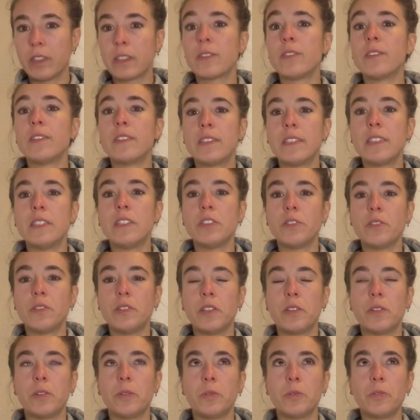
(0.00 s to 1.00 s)
continue
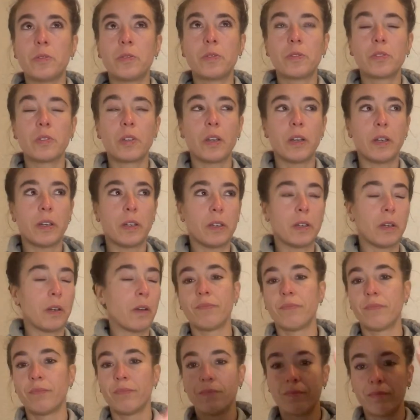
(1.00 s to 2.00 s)
those,
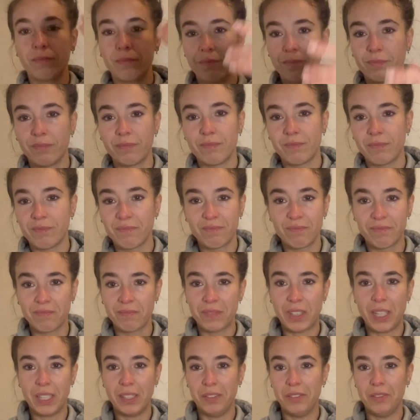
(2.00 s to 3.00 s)

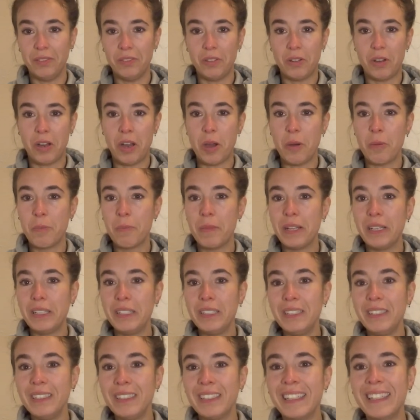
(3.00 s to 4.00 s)
I don't know how
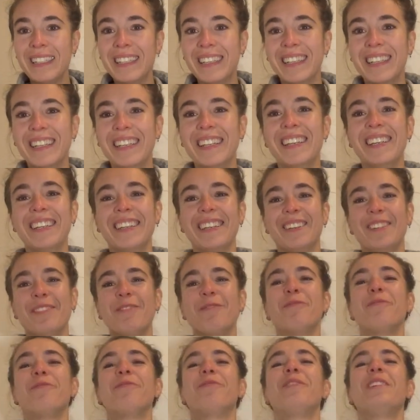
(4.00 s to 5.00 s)
many
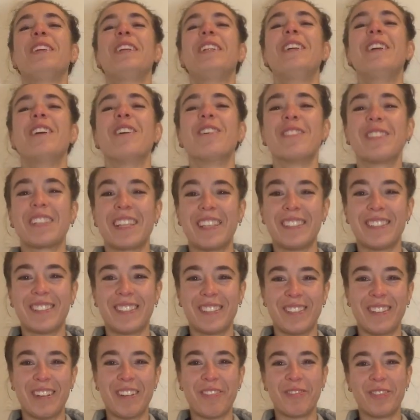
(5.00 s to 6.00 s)
videos I
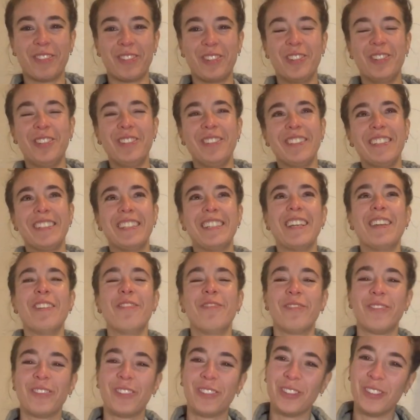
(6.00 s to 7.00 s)
still have to
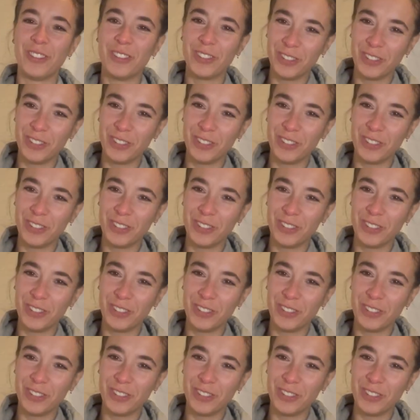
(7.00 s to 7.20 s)
give to